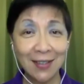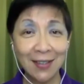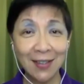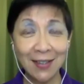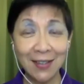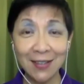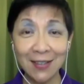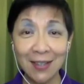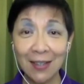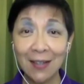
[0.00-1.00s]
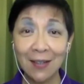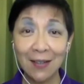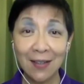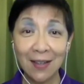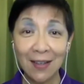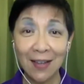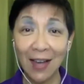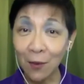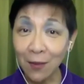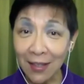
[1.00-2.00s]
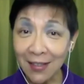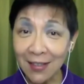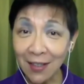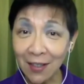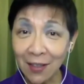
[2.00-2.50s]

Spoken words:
it is how things can